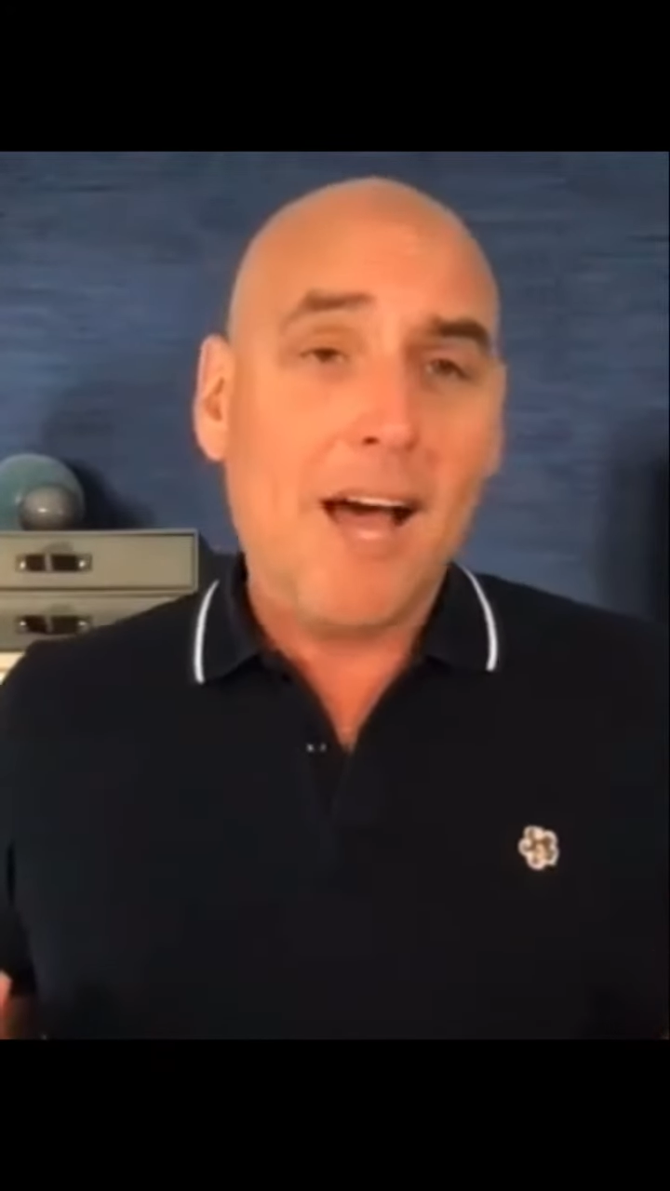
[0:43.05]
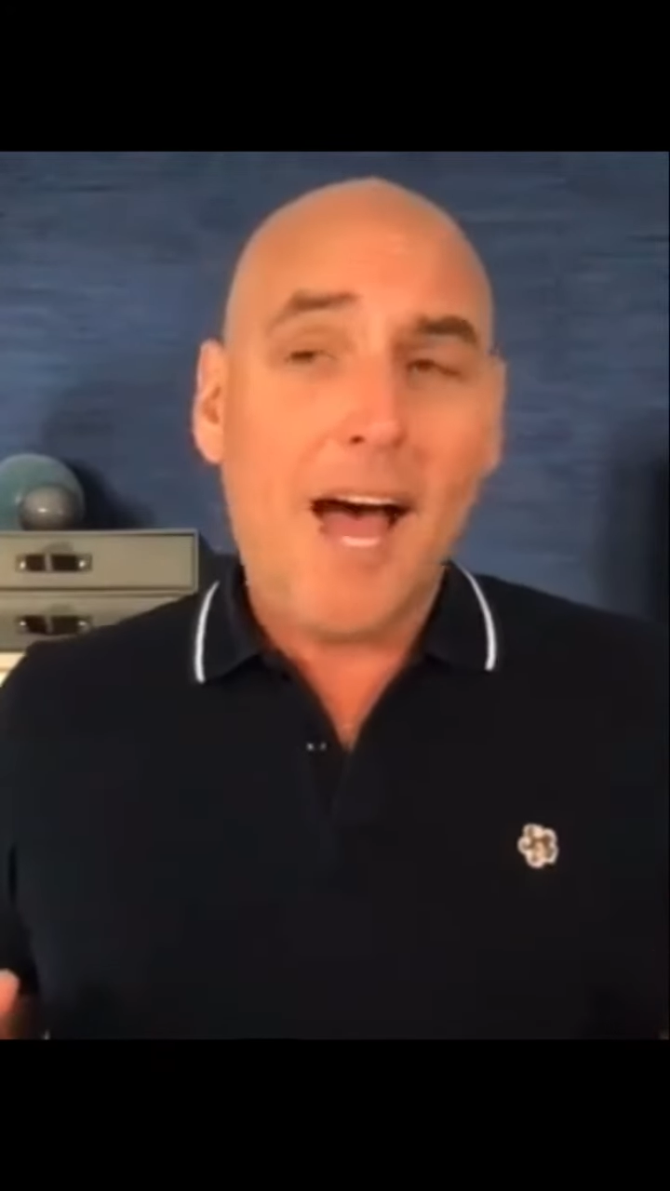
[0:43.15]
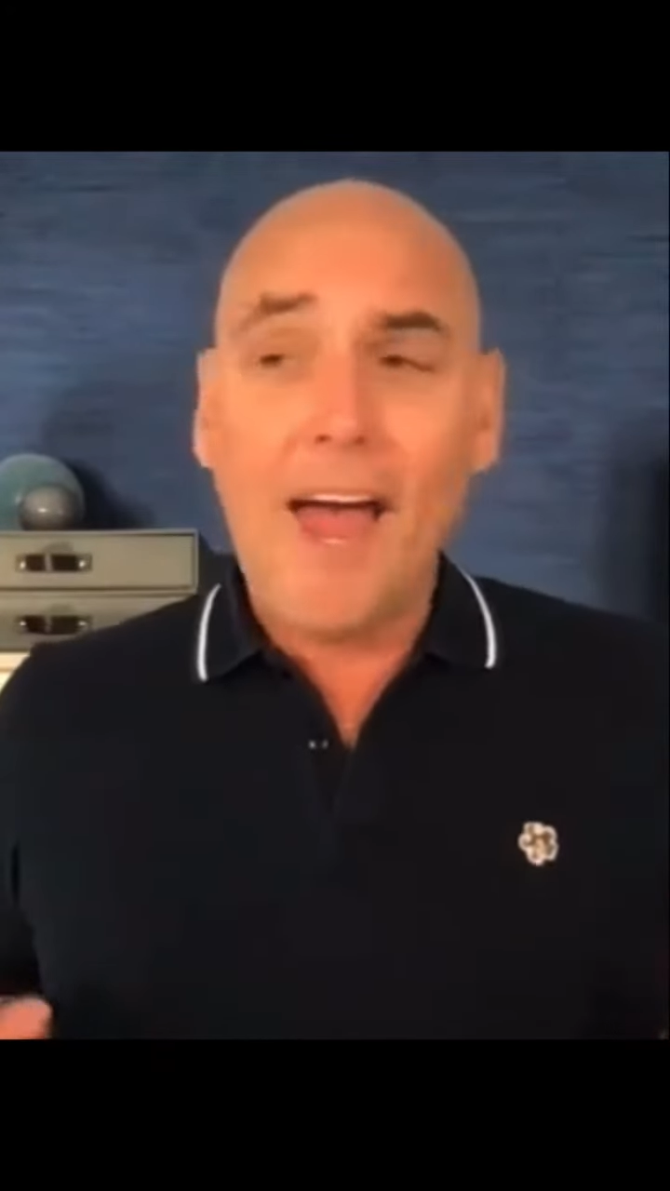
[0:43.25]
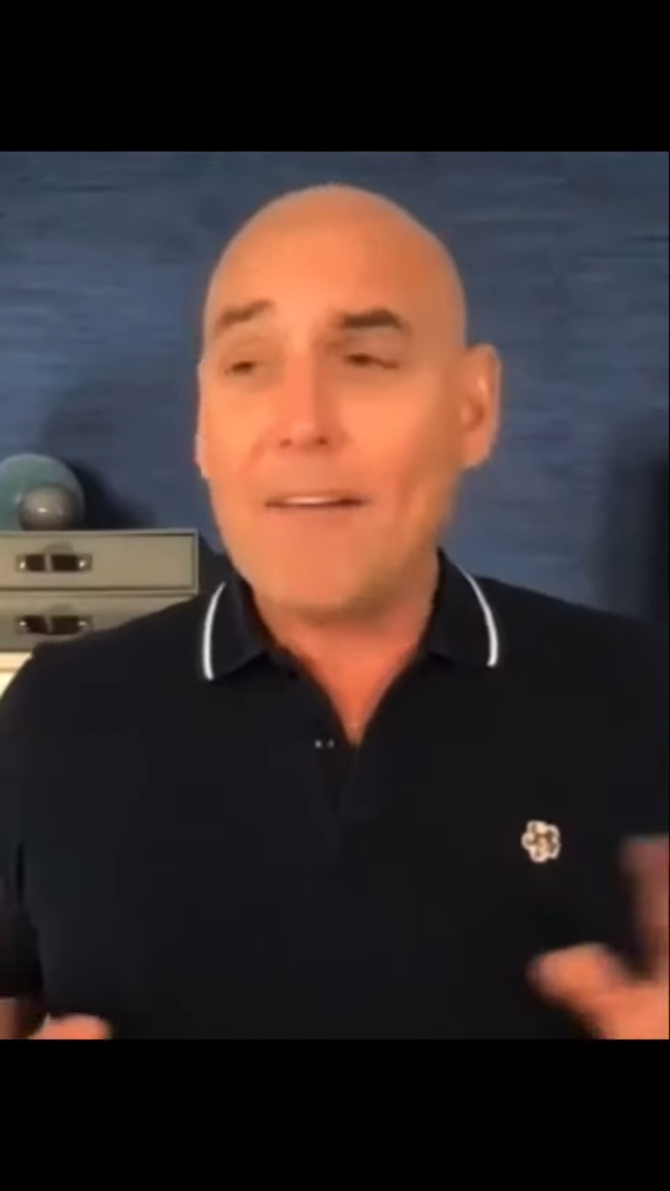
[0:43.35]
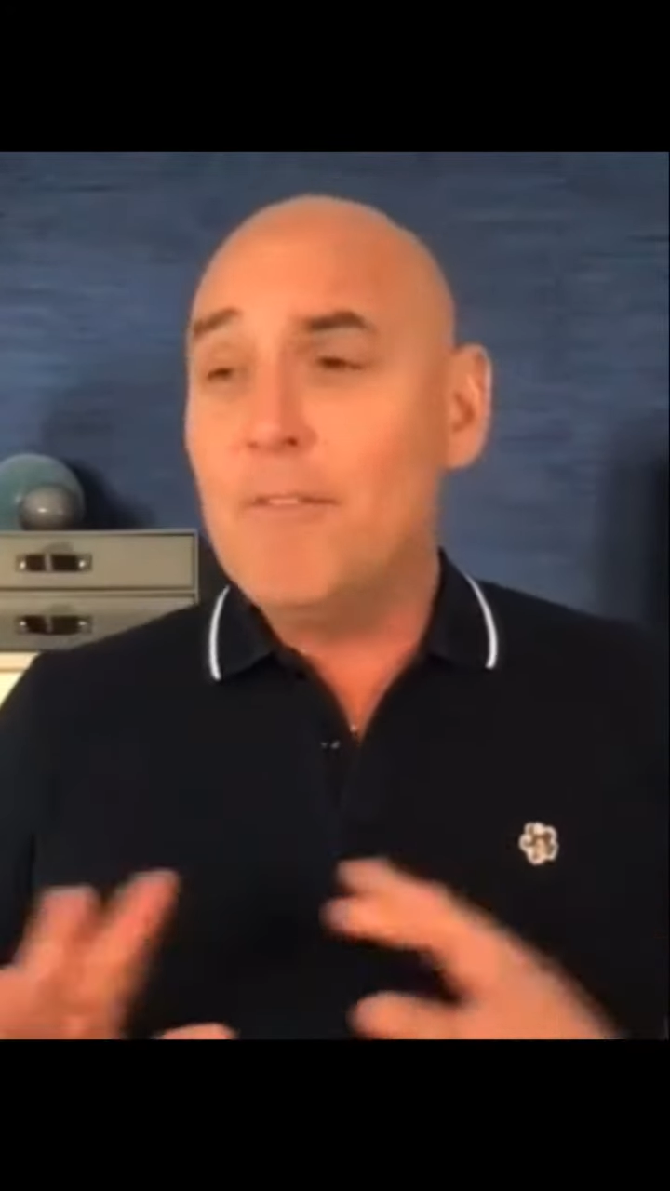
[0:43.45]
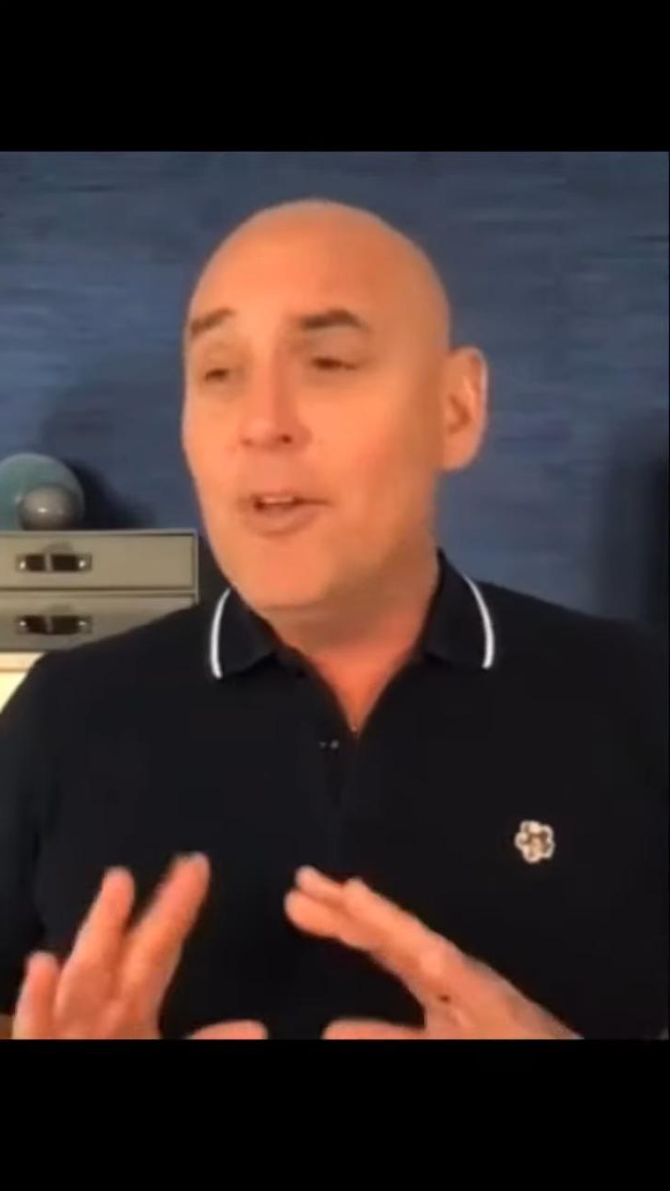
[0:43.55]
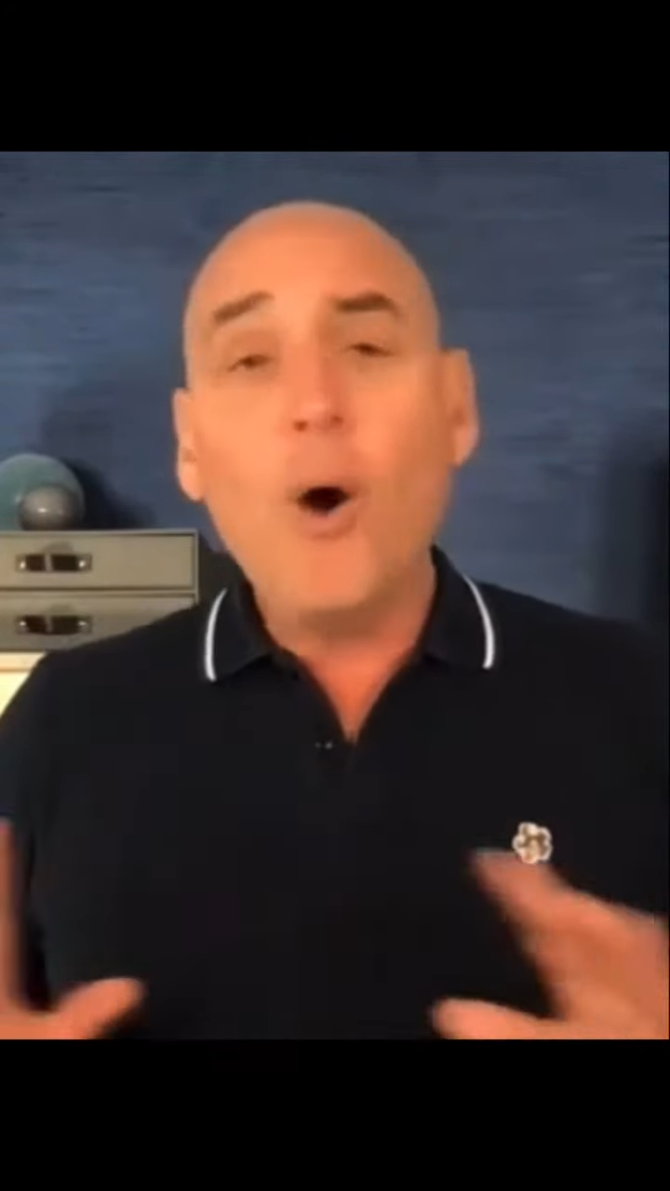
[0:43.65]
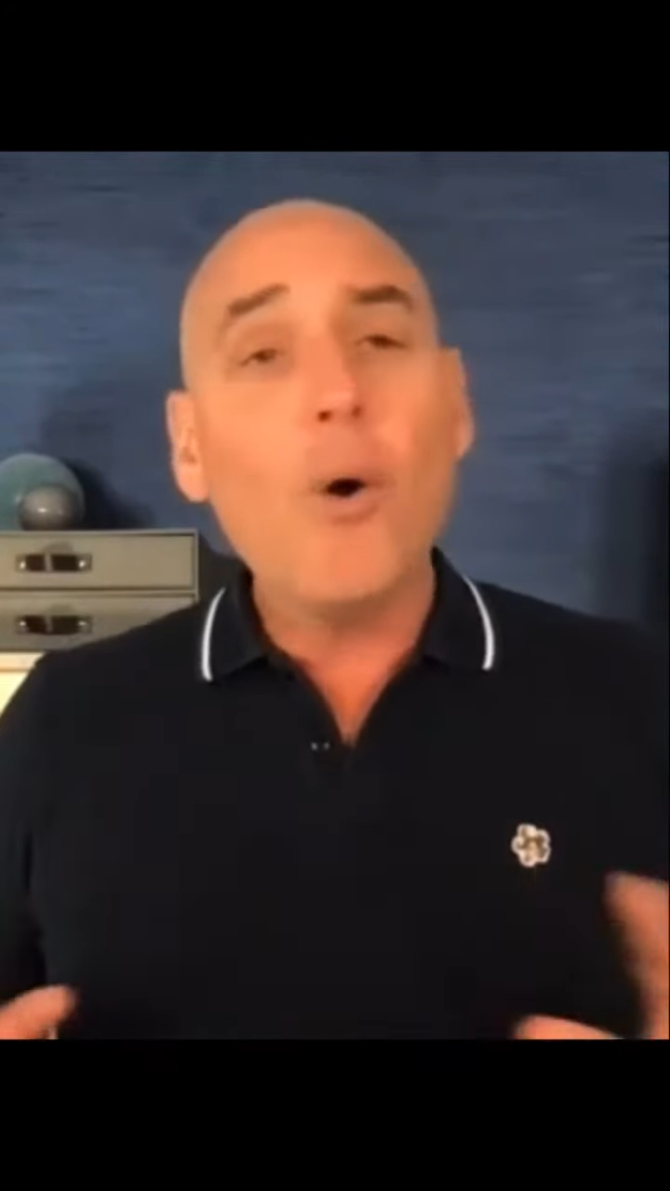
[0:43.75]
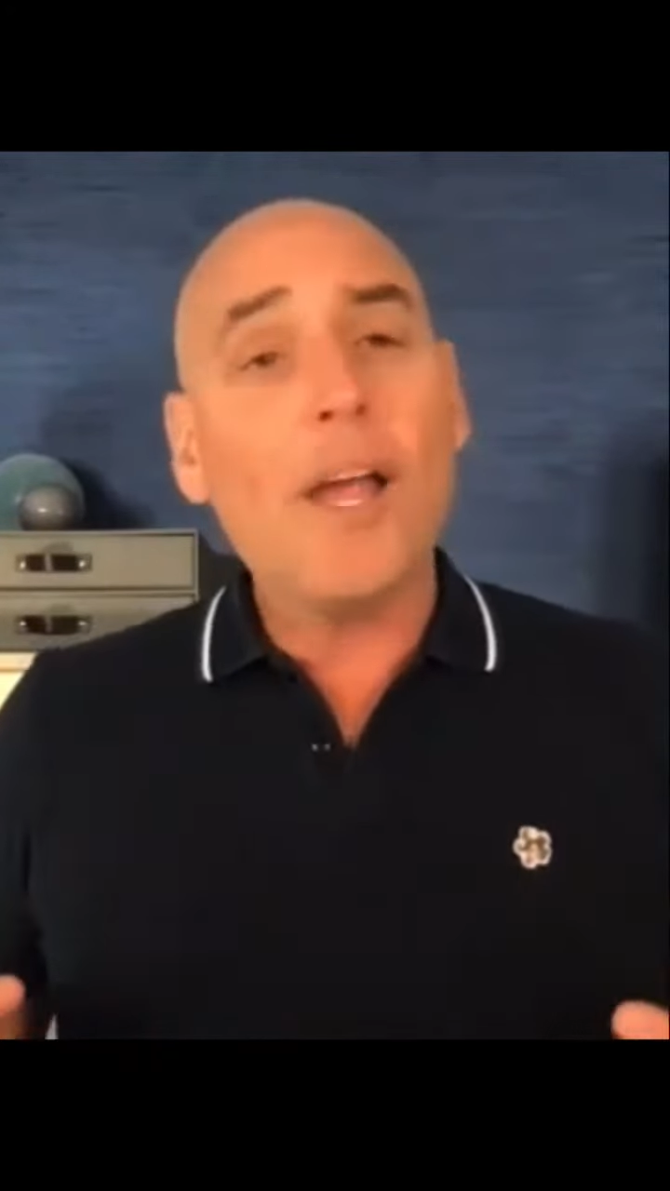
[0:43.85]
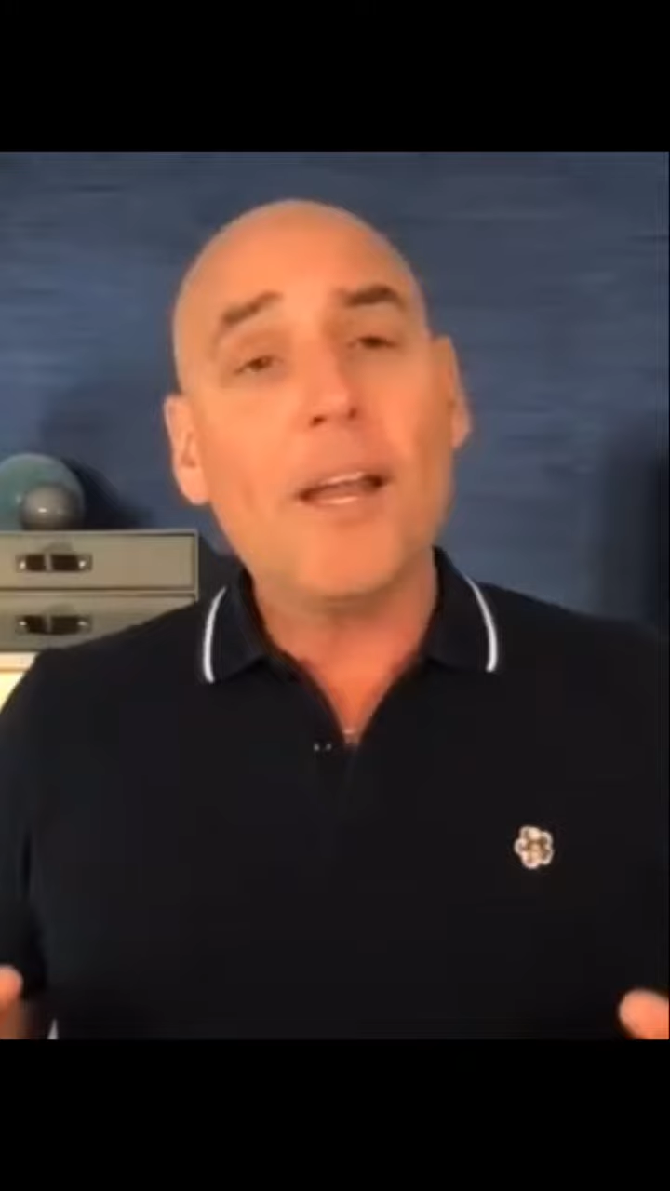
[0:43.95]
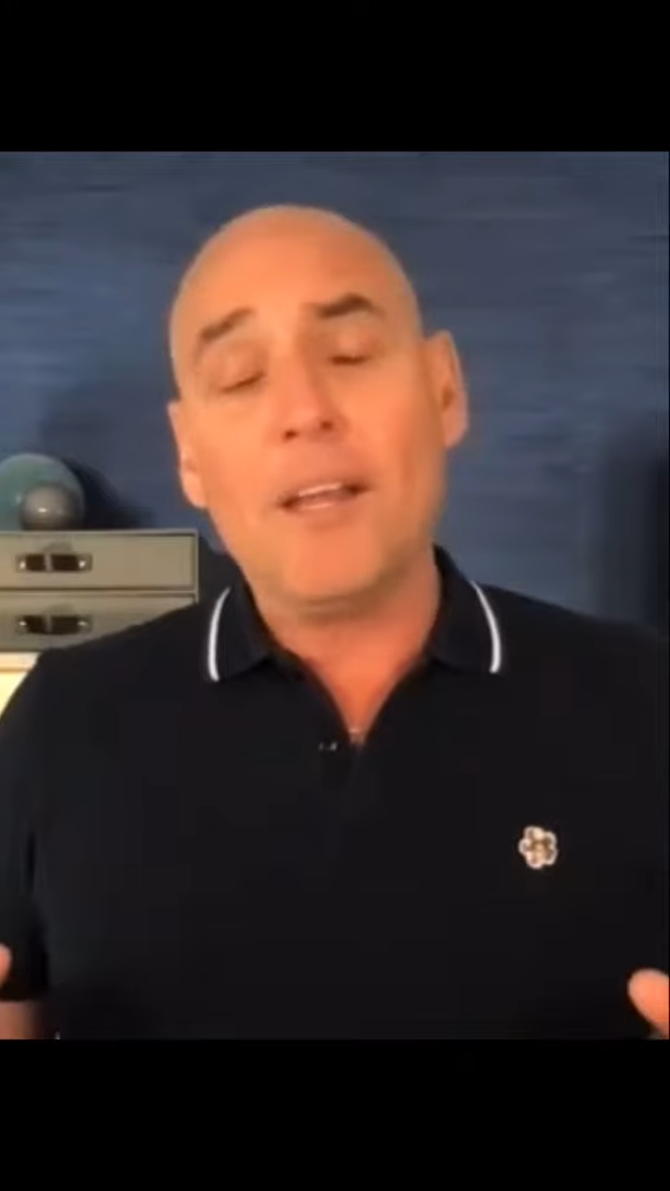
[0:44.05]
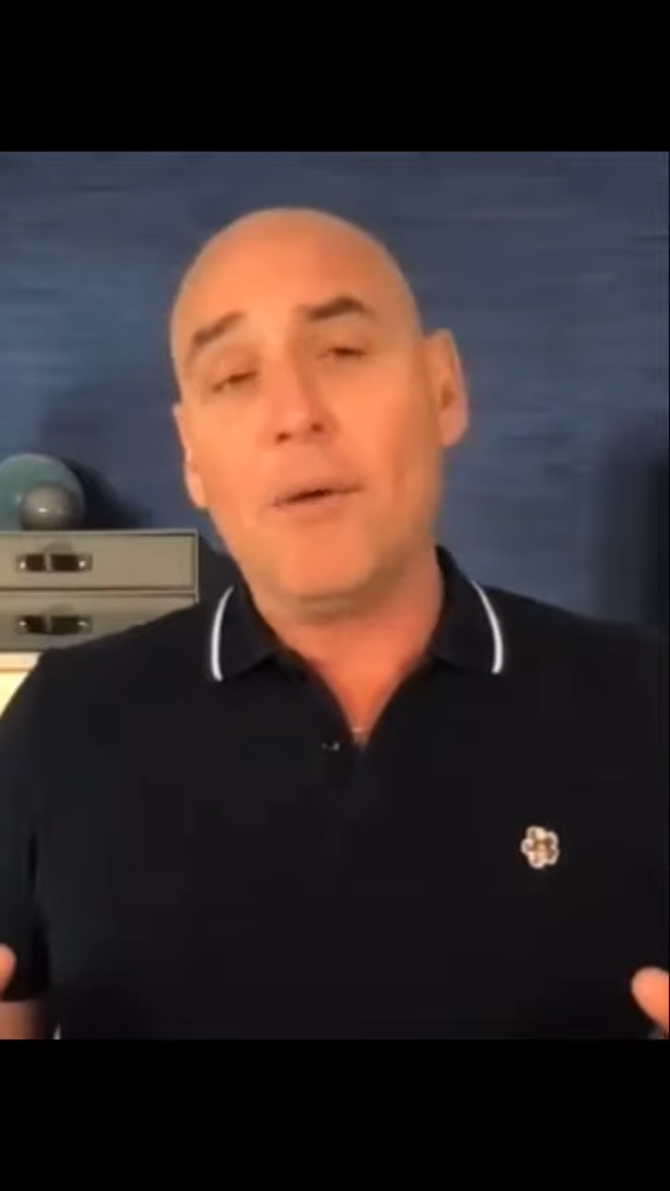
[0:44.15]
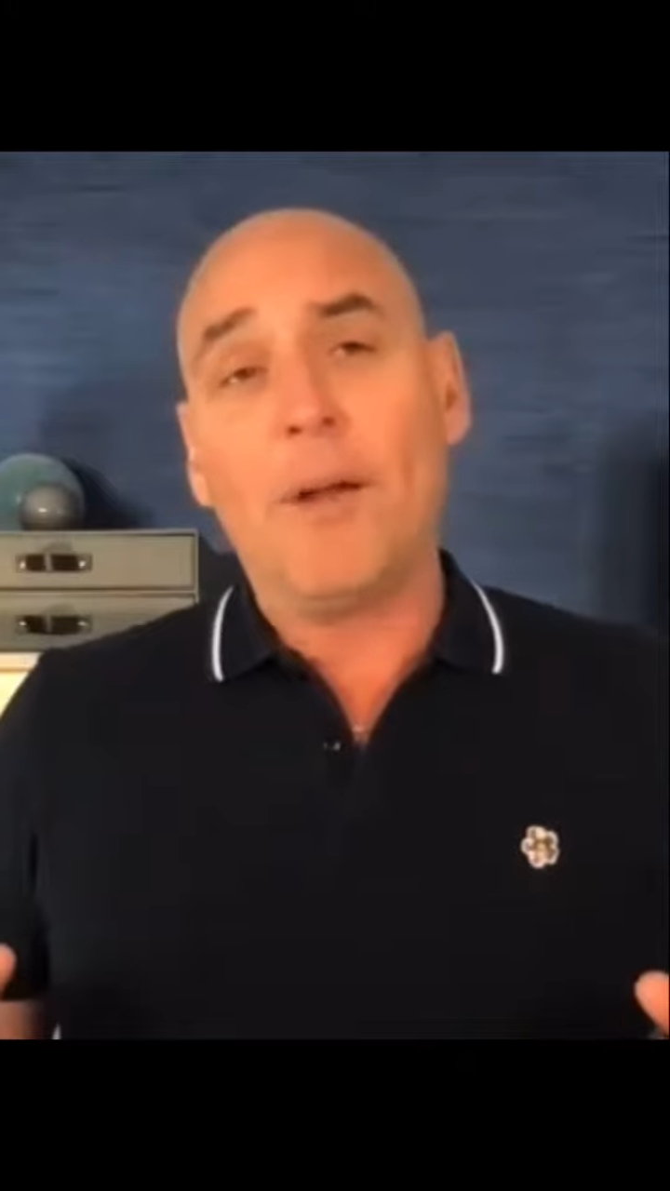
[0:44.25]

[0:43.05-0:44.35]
I have no idea